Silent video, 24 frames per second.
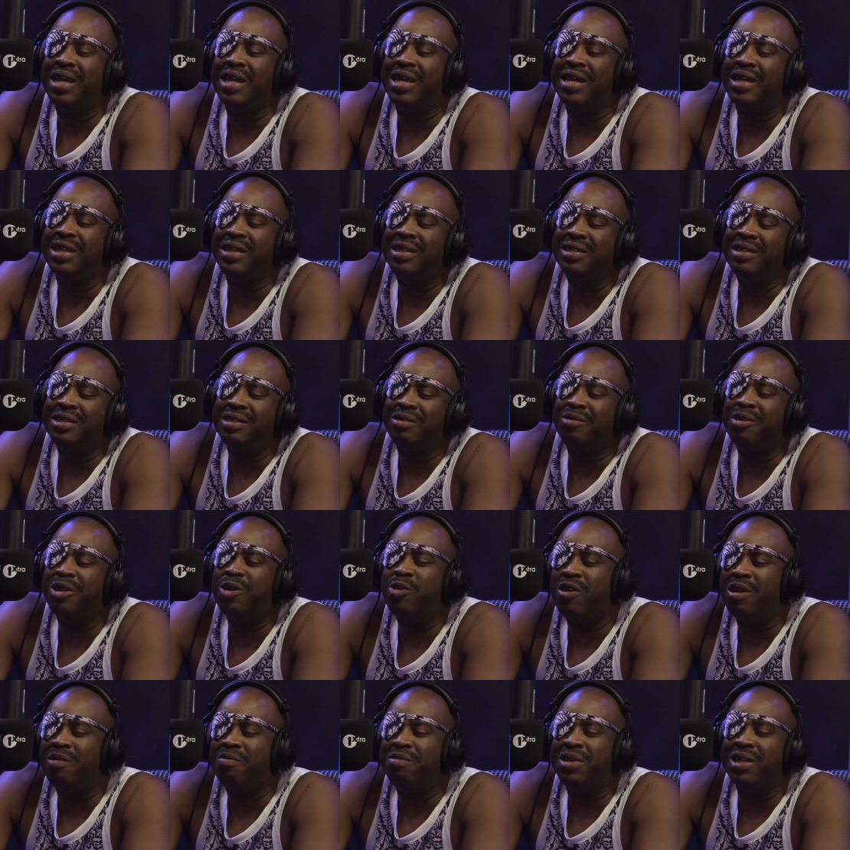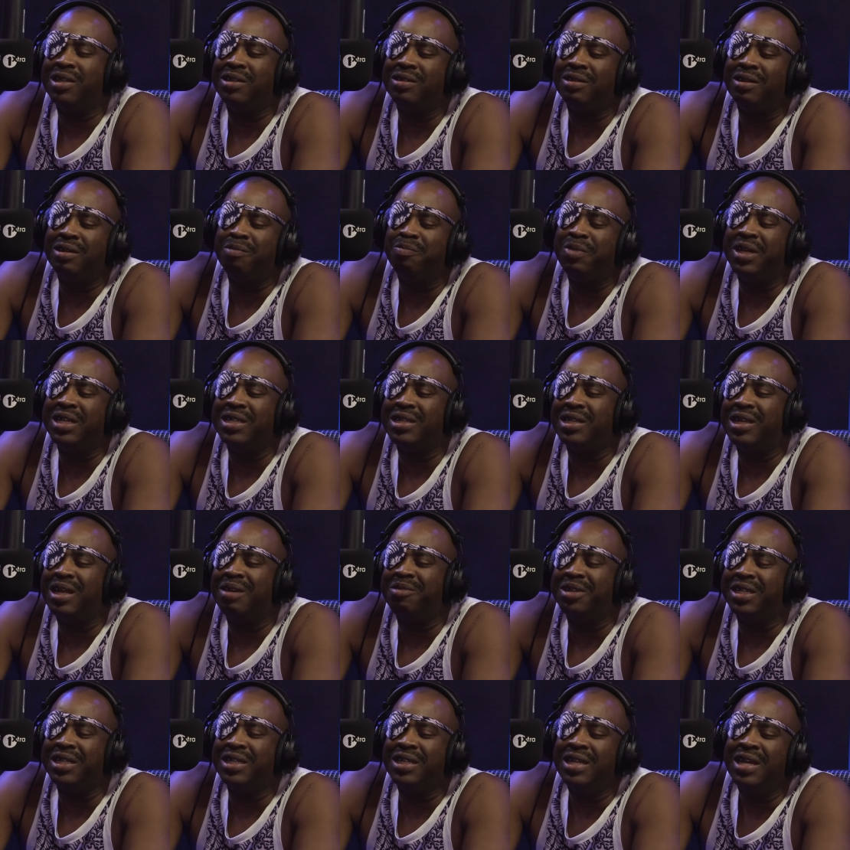And we call it big dog, big
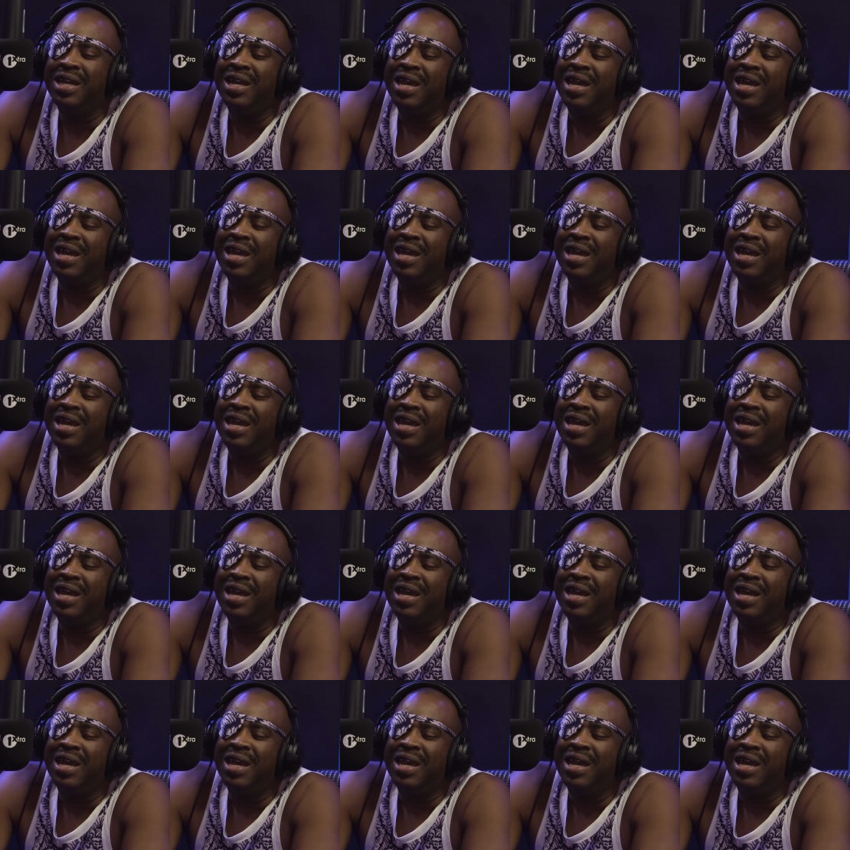celebrity.